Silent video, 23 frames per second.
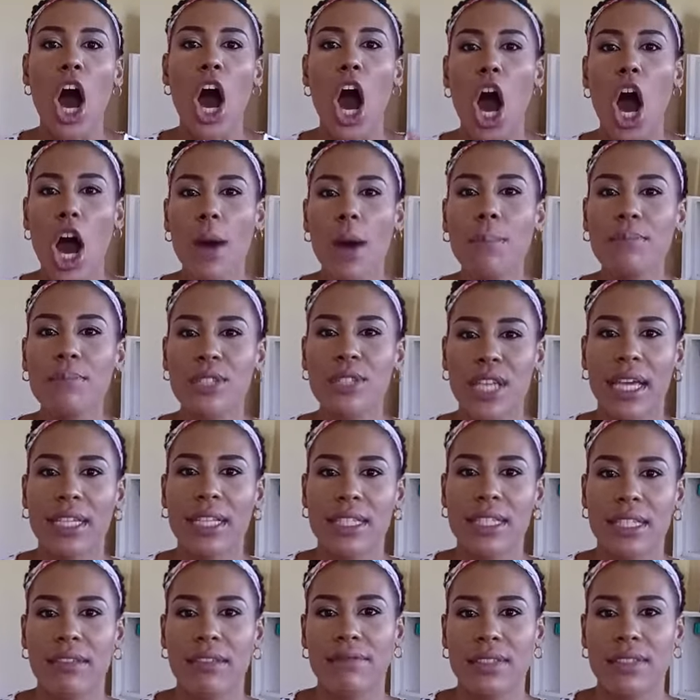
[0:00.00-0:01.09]

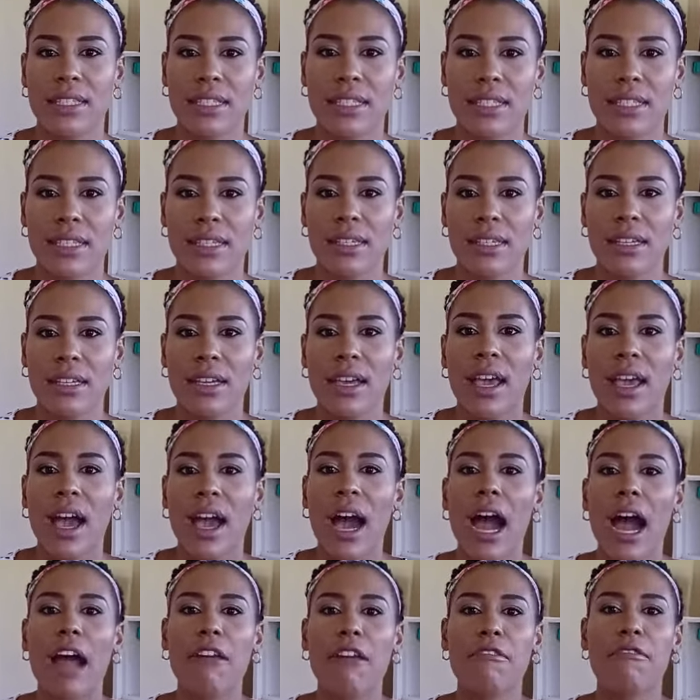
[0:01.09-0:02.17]
Objectivity
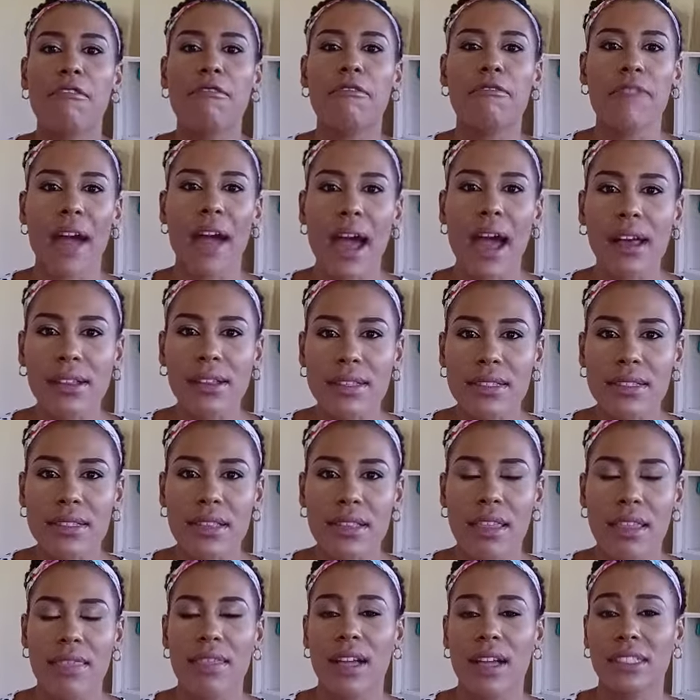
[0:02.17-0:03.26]
are facts
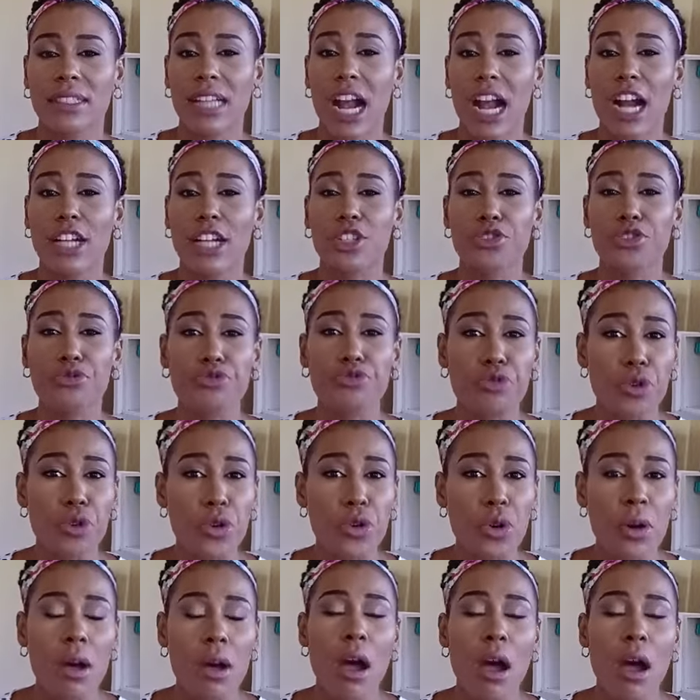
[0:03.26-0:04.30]
that are true